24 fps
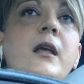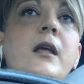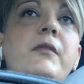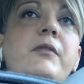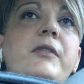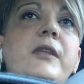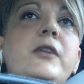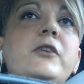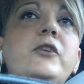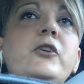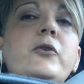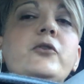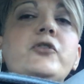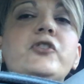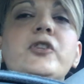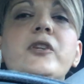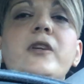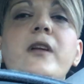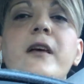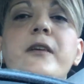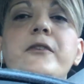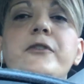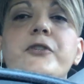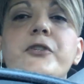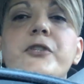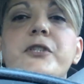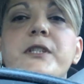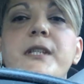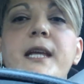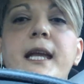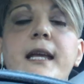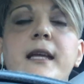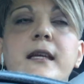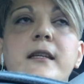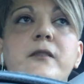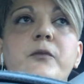then you should
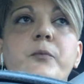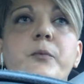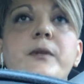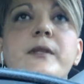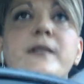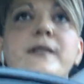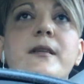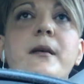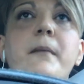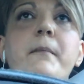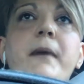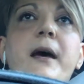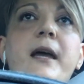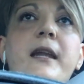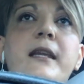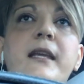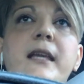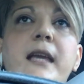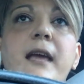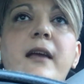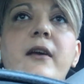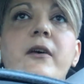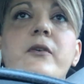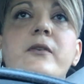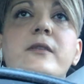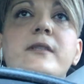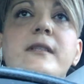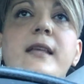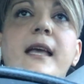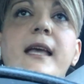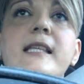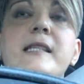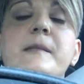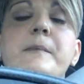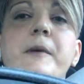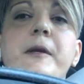understand when somebody else
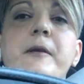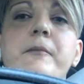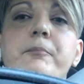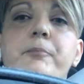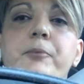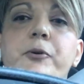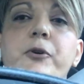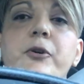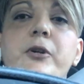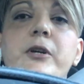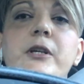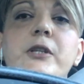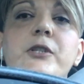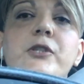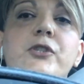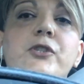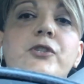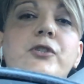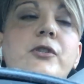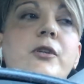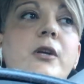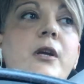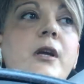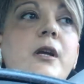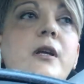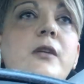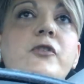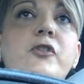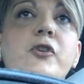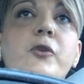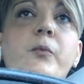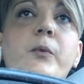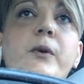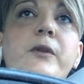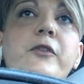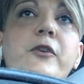has been pushed
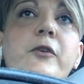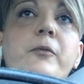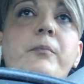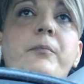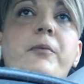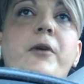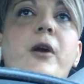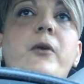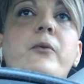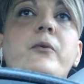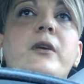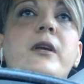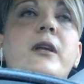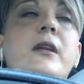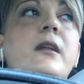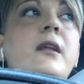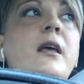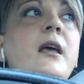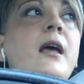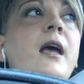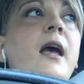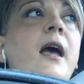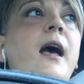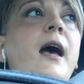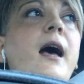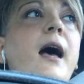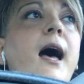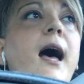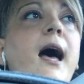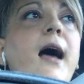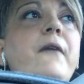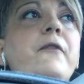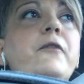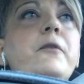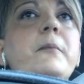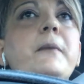to when they're broken.
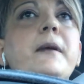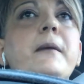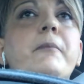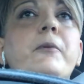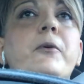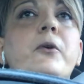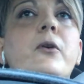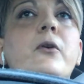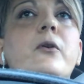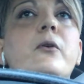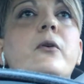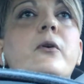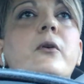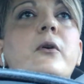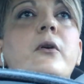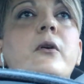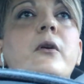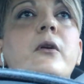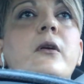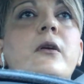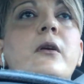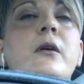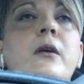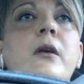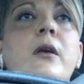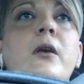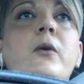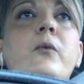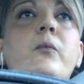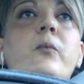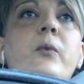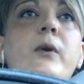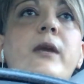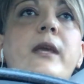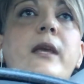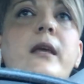I remember
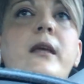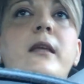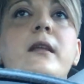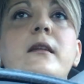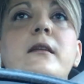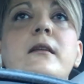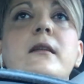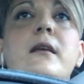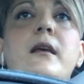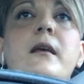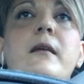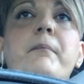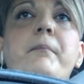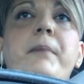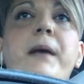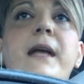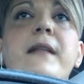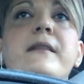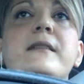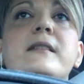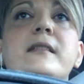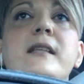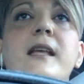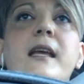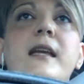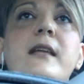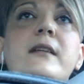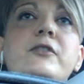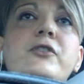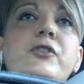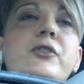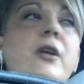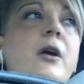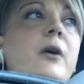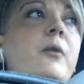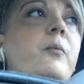when Beth
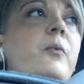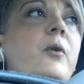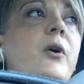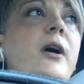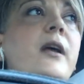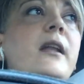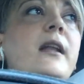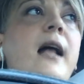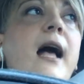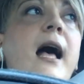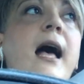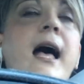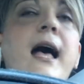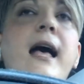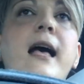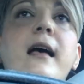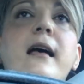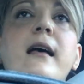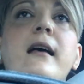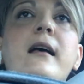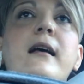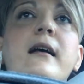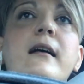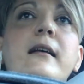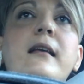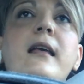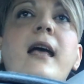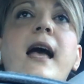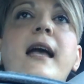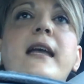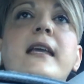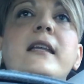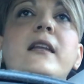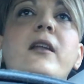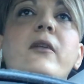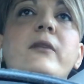said, "You know what? I
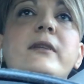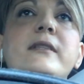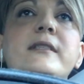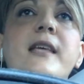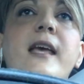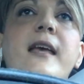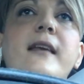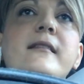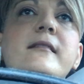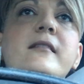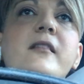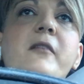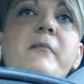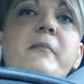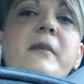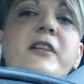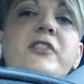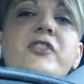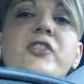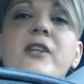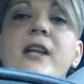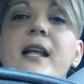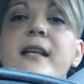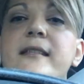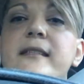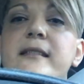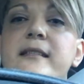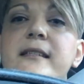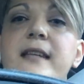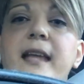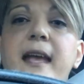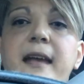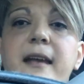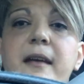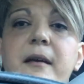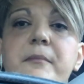I can only take so much," and I
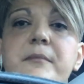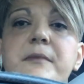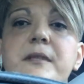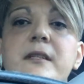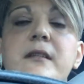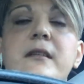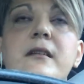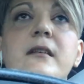snapped.